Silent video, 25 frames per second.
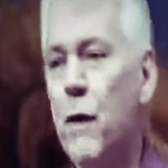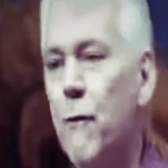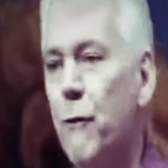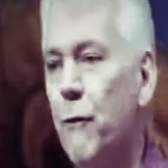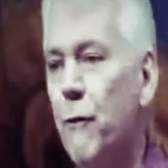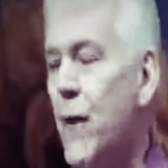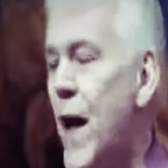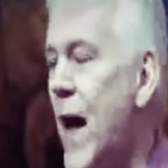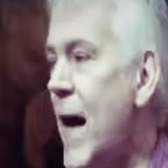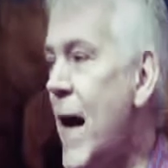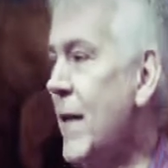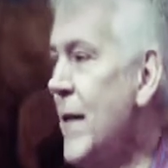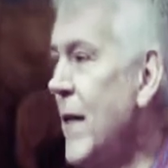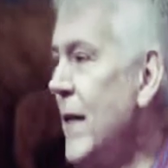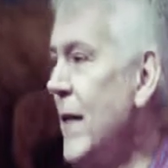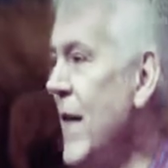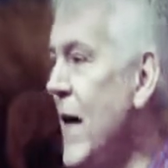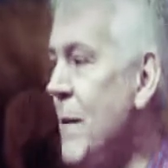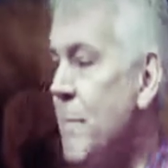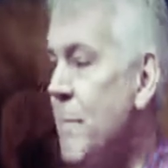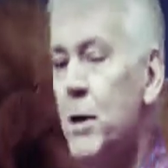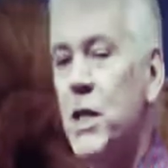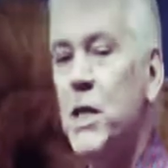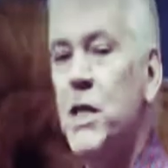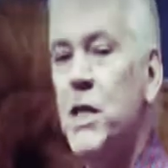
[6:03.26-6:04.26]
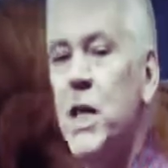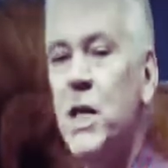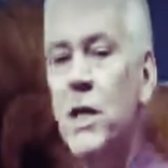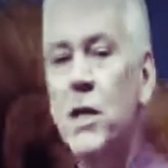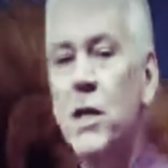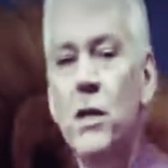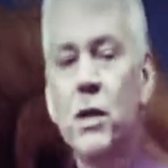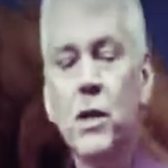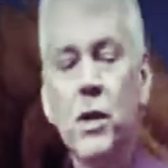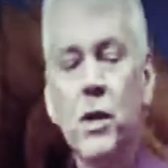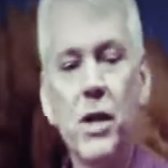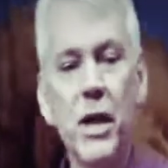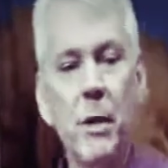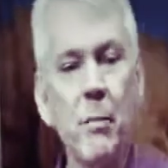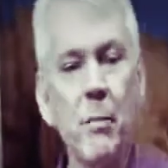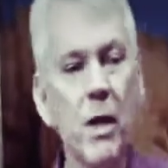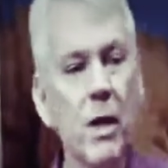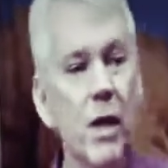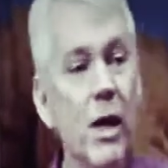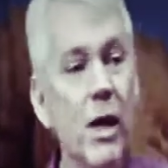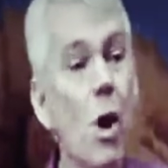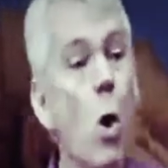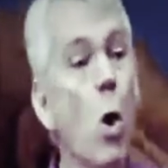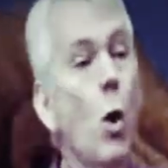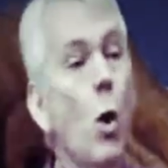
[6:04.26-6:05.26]
a fact that that particular
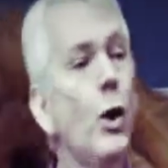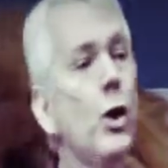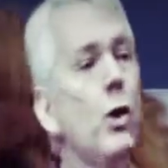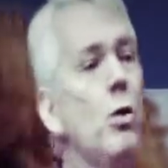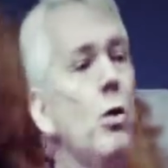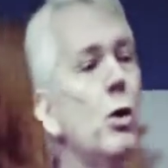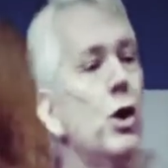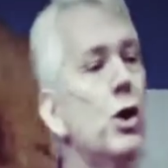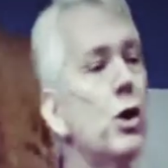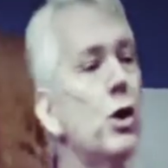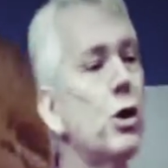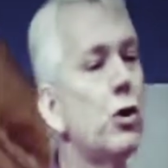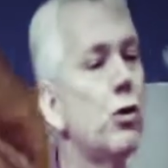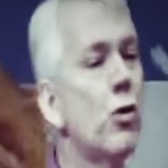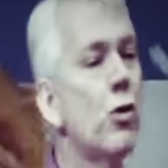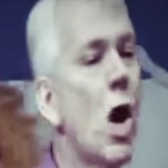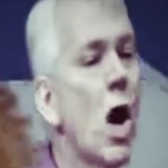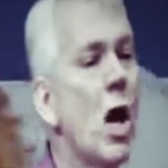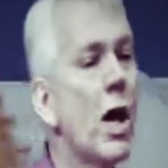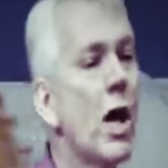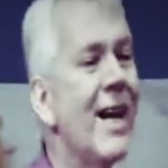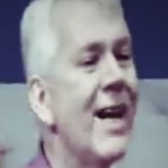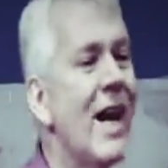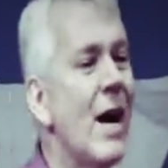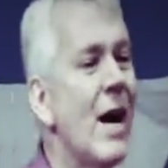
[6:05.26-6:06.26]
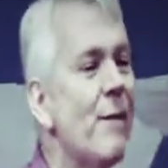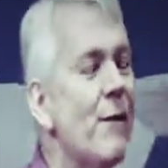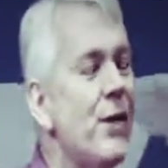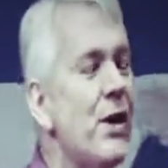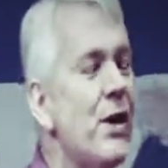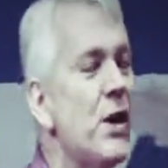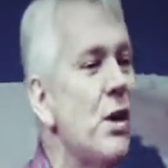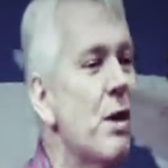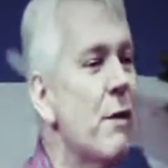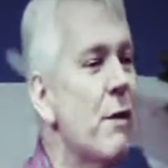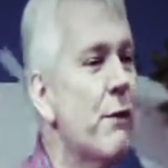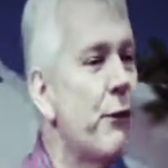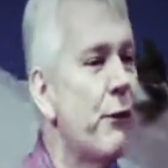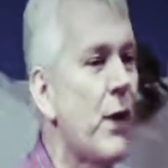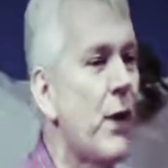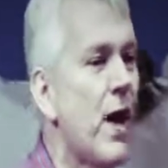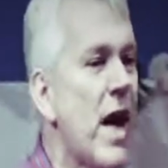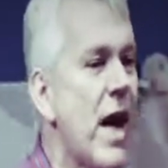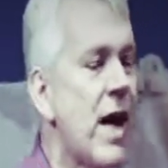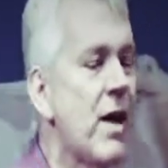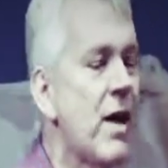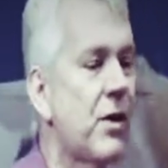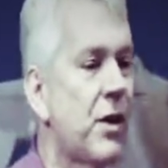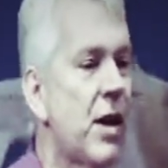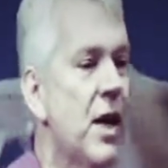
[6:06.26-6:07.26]
seminary, or you're strong enough in your
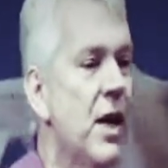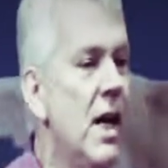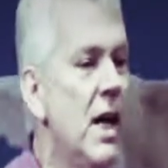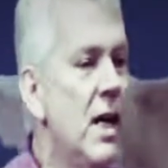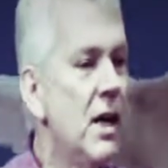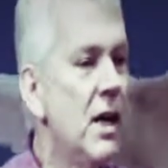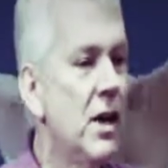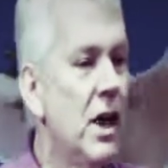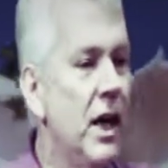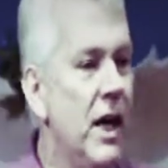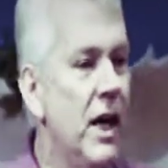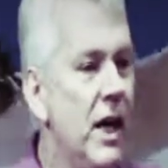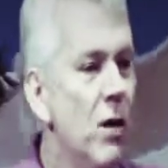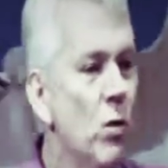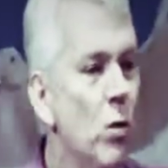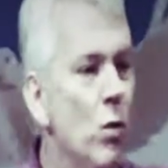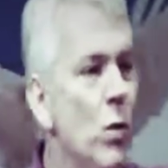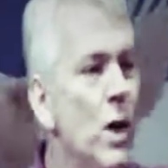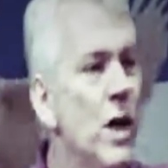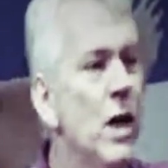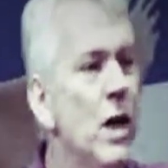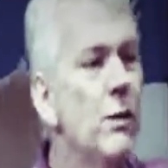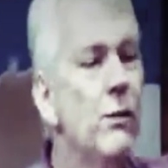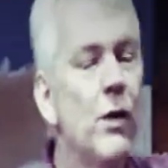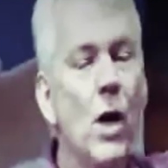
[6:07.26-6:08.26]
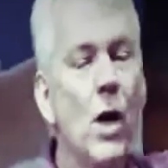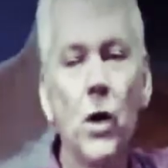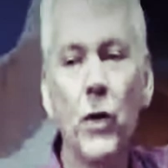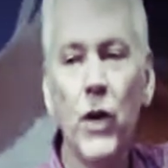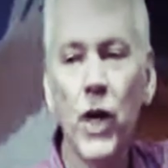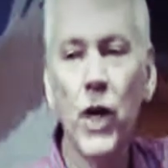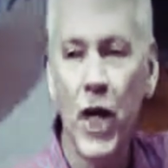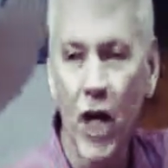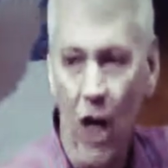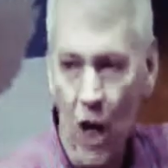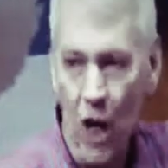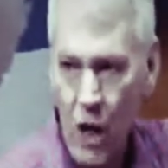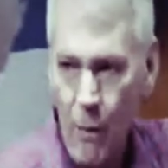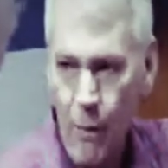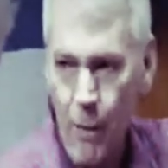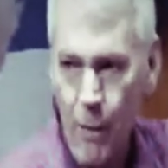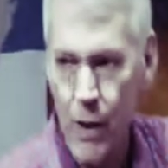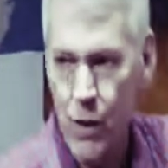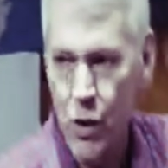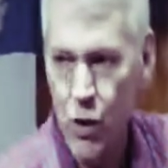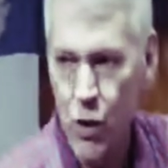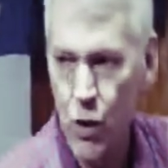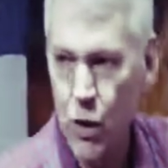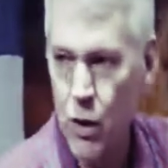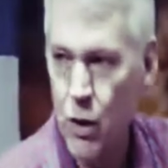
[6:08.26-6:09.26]
faith to get rid of all the
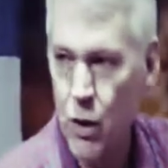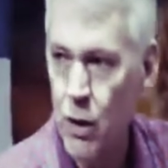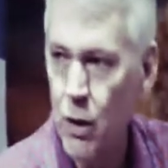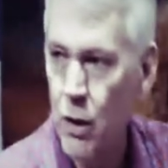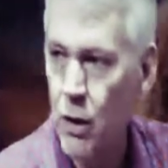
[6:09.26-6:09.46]
garbage.